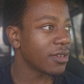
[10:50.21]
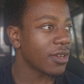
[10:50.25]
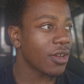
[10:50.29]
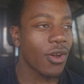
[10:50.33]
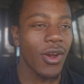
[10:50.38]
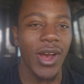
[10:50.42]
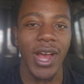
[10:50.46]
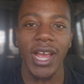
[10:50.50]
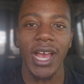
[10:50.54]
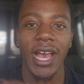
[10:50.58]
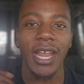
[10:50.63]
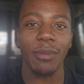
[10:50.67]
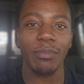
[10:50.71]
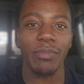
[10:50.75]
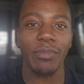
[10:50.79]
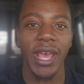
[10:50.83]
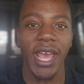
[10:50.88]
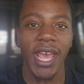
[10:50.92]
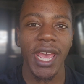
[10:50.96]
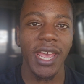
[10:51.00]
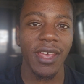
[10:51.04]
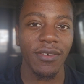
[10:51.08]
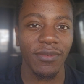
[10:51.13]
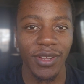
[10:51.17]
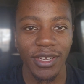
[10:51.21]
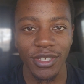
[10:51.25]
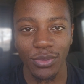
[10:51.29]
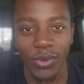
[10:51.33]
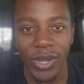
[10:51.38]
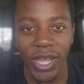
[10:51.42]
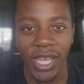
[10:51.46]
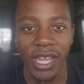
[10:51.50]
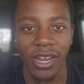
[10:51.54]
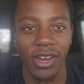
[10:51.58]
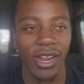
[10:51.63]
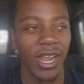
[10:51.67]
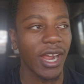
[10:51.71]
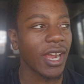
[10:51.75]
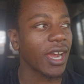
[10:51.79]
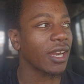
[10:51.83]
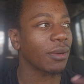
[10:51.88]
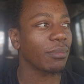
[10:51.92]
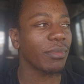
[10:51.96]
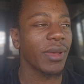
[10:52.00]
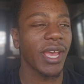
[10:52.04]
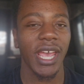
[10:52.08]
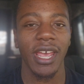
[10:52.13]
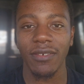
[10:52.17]
Oh, I gotta behave this way here. I gotta
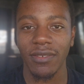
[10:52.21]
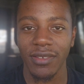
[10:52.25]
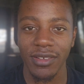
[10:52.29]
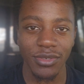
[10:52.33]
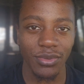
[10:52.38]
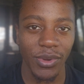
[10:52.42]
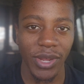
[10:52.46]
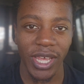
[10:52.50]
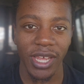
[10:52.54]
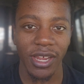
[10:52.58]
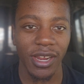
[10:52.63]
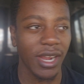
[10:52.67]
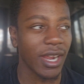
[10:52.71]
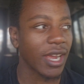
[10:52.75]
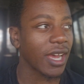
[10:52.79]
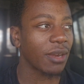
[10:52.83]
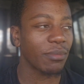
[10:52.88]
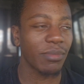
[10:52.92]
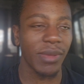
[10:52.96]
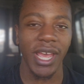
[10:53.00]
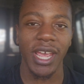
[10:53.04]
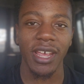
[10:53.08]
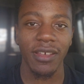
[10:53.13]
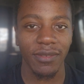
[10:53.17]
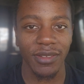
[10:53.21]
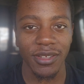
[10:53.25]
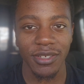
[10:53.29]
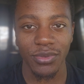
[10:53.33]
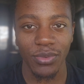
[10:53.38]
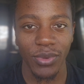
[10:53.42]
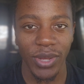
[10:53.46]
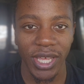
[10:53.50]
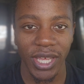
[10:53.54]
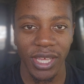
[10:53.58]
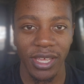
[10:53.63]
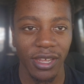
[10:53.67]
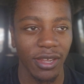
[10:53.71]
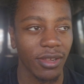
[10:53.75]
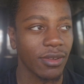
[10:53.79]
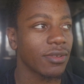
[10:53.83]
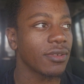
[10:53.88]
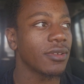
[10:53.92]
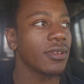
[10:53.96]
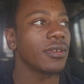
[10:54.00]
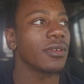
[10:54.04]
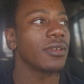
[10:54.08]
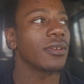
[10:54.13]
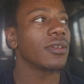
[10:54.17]
behave this way here. I gotta behave this way here.
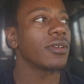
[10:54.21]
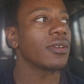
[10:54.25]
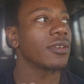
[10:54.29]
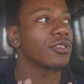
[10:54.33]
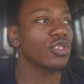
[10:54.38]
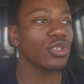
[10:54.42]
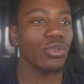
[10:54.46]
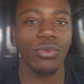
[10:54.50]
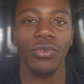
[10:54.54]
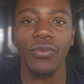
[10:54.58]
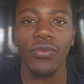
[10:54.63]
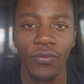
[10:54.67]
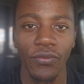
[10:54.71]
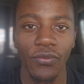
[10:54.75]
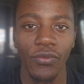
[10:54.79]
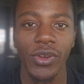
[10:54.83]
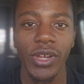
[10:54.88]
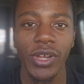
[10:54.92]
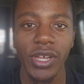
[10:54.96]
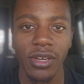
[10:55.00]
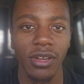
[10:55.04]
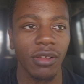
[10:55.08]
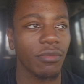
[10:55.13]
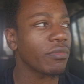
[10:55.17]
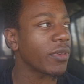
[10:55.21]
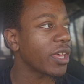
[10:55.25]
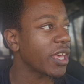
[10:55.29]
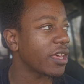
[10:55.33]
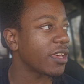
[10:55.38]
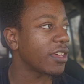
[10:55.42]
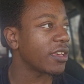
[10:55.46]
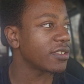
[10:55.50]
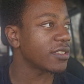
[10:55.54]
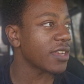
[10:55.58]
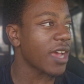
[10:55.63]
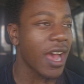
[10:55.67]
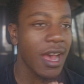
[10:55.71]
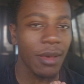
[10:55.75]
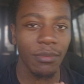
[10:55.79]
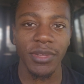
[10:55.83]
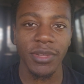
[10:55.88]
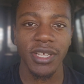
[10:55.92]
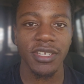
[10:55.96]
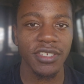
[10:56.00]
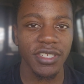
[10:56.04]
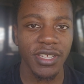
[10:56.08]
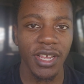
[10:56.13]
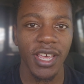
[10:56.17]
True freedom is I'm
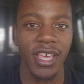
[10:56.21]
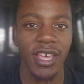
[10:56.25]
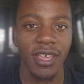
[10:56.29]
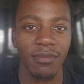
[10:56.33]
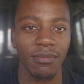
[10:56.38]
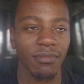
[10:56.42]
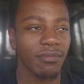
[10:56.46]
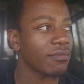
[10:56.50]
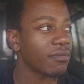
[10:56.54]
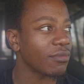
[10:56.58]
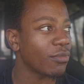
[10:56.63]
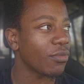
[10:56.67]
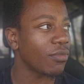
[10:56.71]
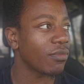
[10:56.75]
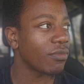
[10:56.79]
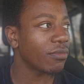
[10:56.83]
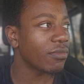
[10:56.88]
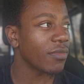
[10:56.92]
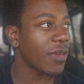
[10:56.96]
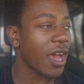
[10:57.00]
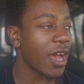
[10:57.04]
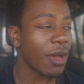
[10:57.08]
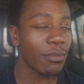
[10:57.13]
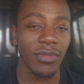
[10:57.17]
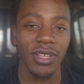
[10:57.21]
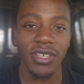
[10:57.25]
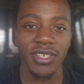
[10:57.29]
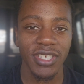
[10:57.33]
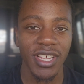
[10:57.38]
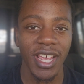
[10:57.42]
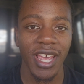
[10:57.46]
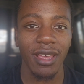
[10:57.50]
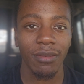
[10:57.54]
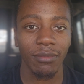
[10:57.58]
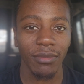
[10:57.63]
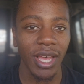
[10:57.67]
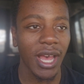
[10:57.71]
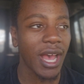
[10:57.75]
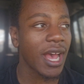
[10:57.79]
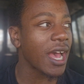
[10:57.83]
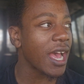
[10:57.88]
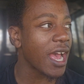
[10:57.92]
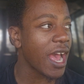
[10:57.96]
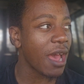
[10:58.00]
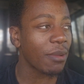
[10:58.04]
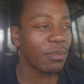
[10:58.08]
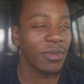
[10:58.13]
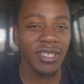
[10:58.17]
the same guy,
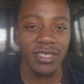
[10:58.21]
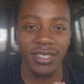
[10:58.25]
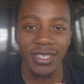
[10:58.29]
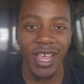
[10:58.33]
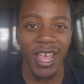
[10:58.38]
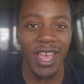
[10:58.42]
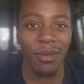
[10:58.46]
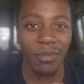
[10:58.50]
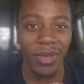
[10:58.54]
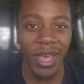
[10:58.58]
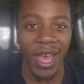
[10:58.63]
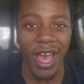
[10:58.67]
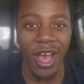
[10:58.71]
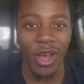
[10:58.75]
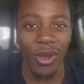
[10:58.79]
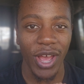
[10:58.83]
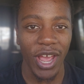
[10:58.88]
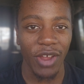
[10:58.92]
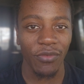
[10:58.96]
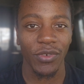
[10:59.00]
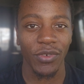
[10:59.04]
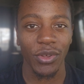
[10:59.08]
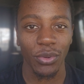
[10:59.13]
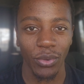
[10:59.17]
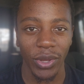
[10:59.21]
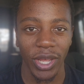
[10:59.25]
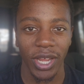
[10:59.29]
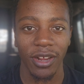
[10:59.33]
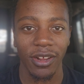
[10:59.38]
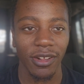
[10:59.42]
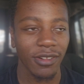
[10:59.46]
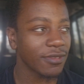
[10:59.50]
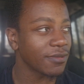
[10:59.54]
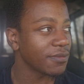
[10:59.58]
I'm the same gal everywhere.